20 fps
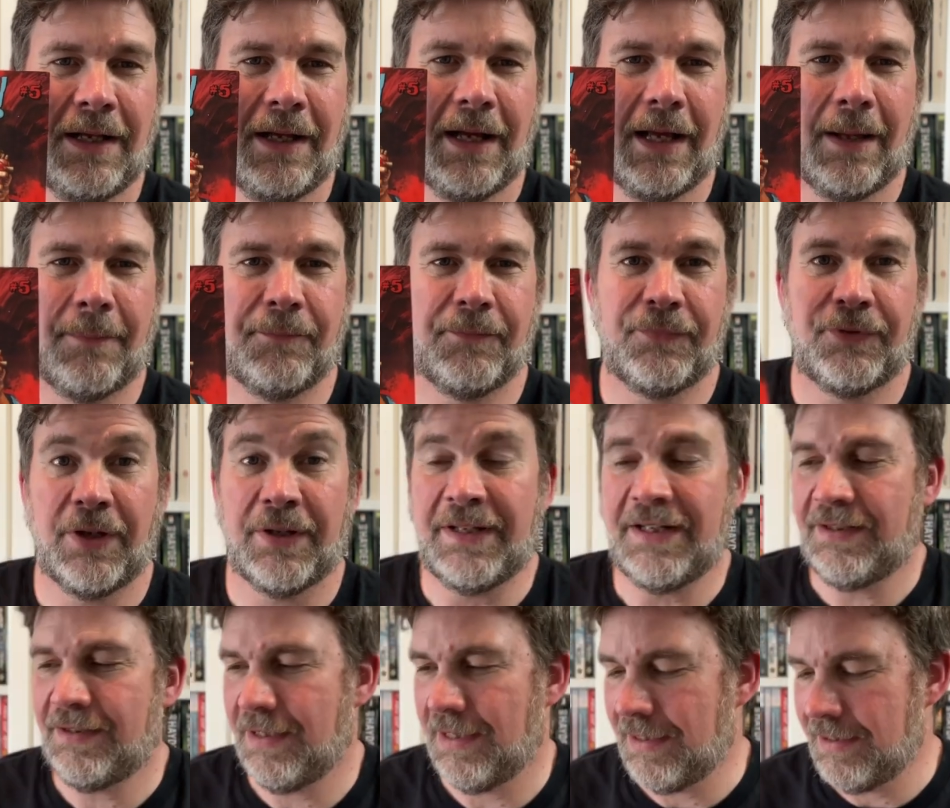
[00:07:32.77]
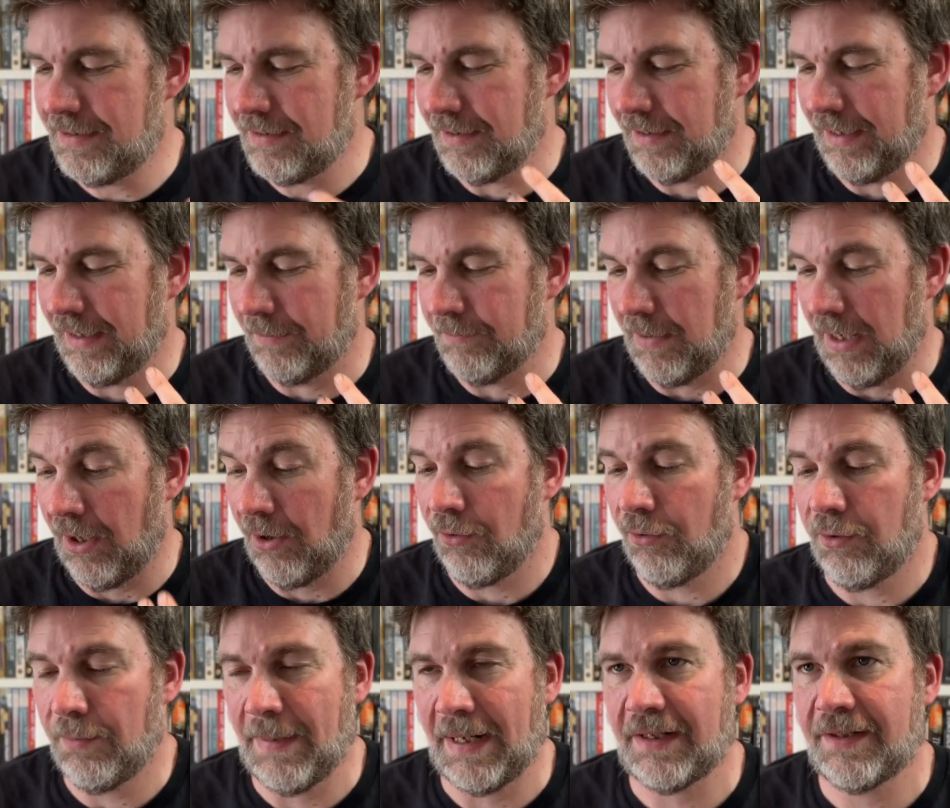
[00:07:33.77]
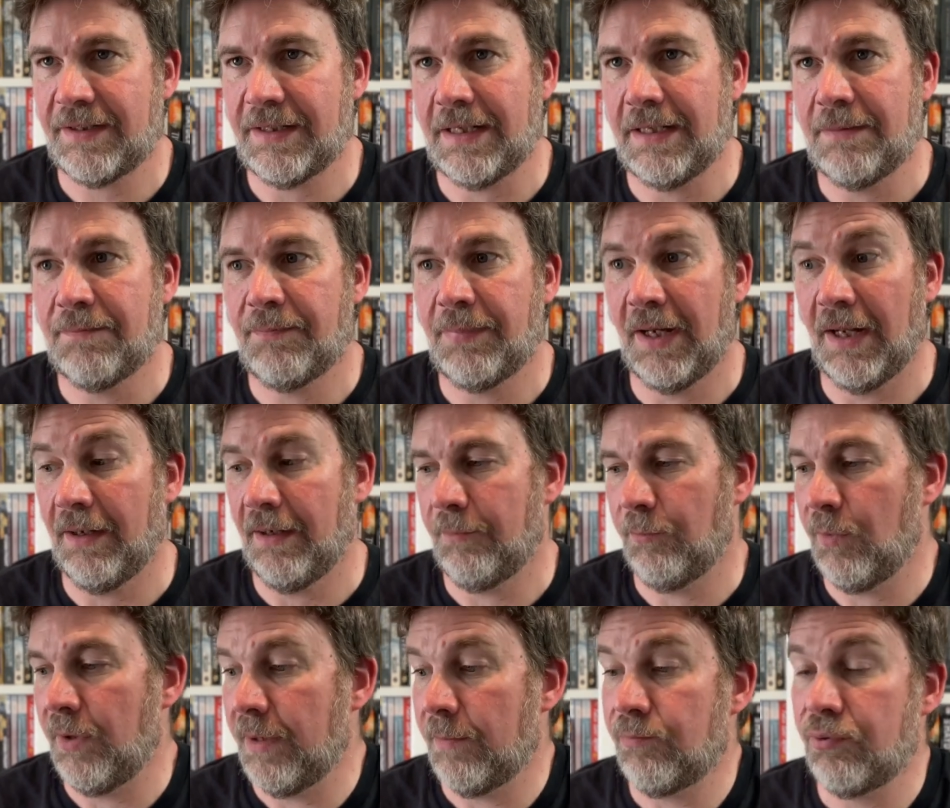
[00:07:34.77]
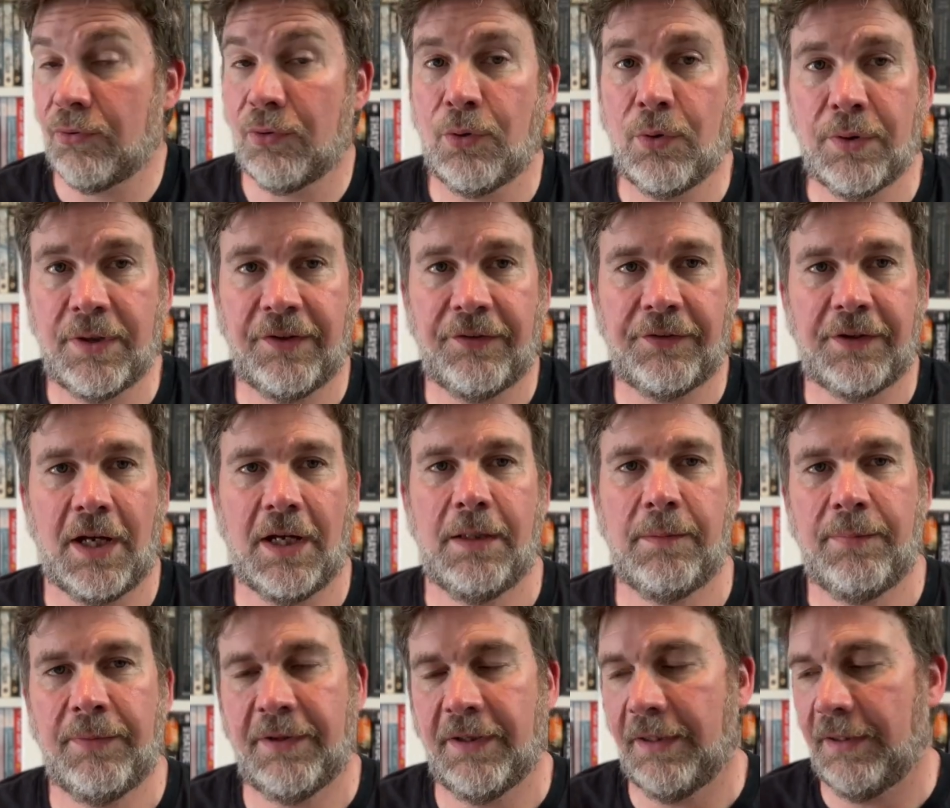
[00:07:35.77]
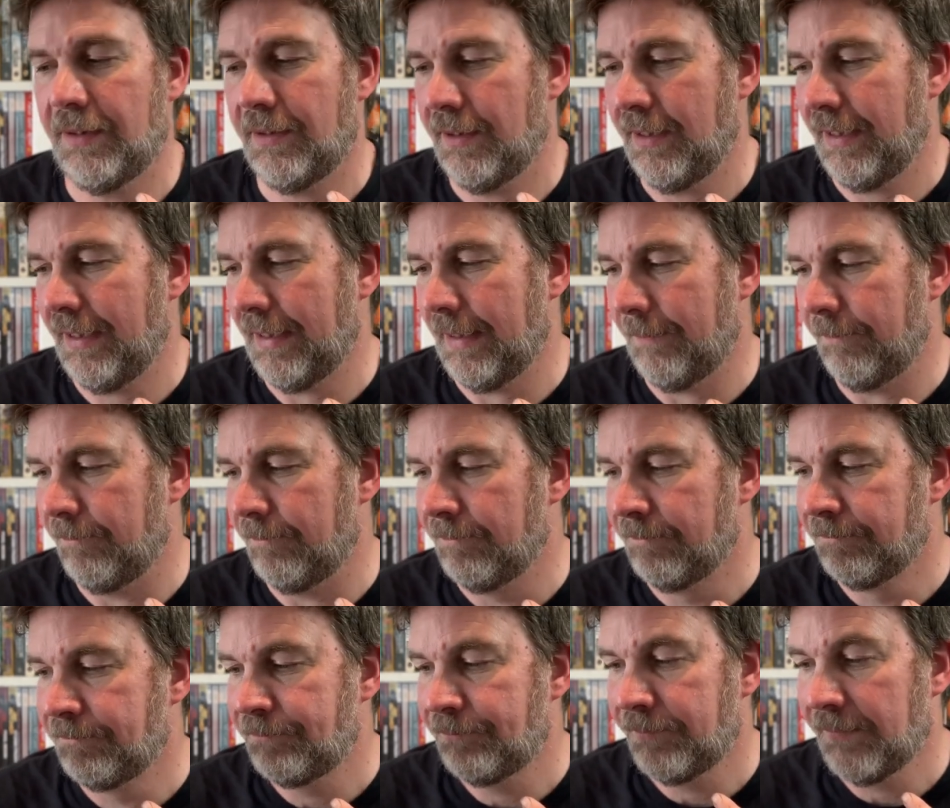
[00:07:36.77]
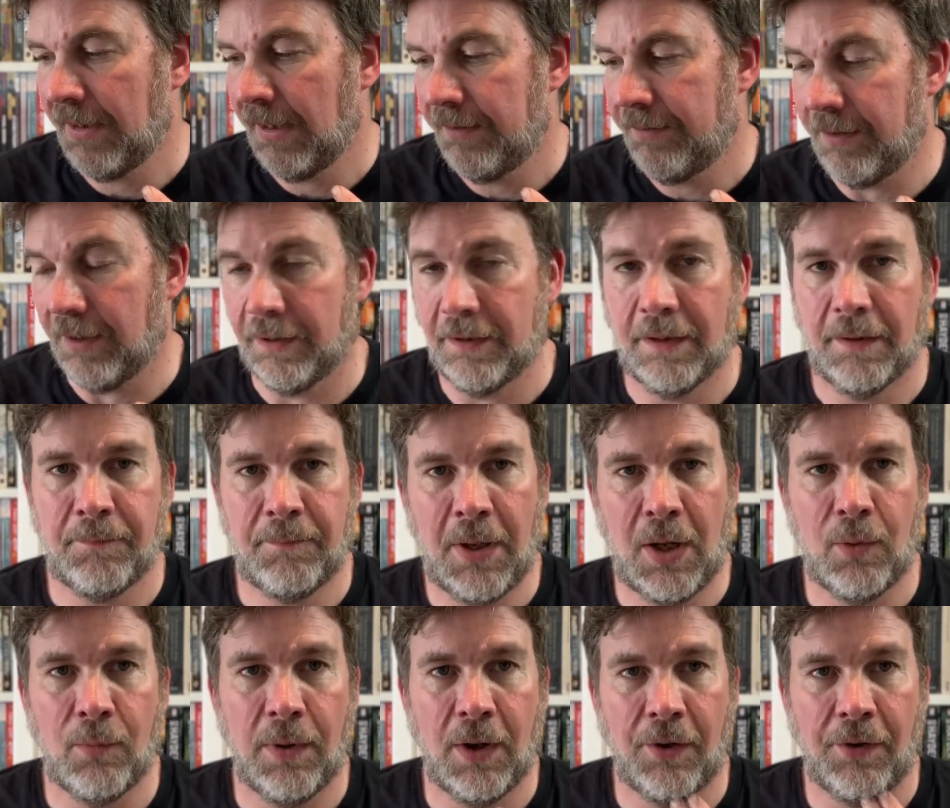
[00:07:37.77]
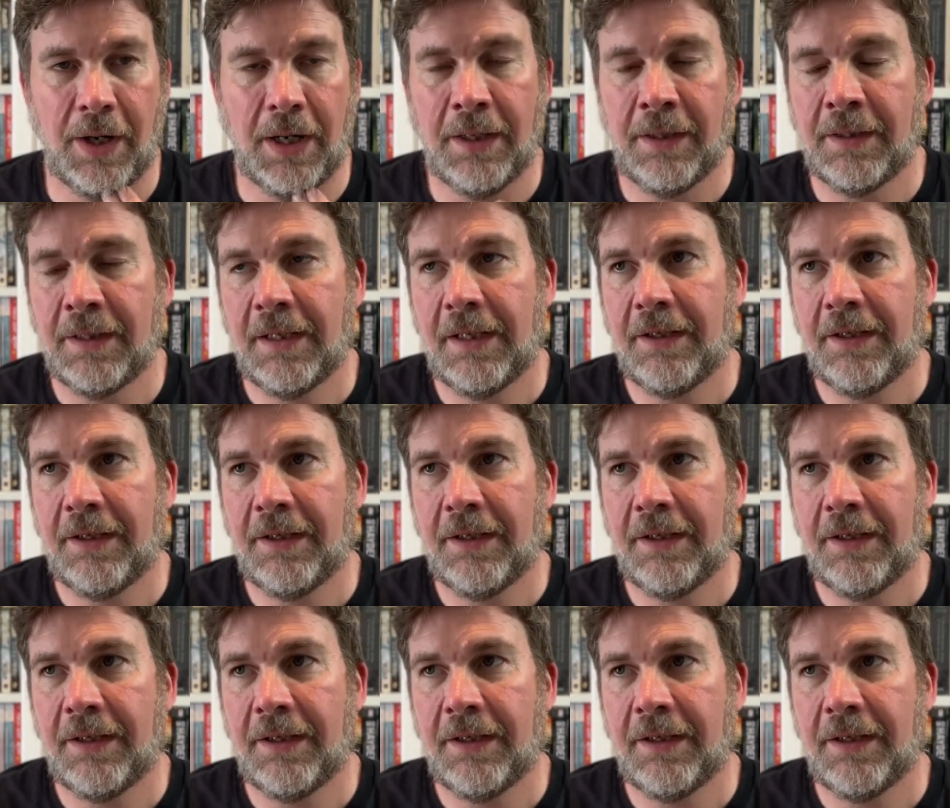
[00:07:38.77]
Um, so this is um, a horror magazine, but with a broader scope than um, than pulp horror.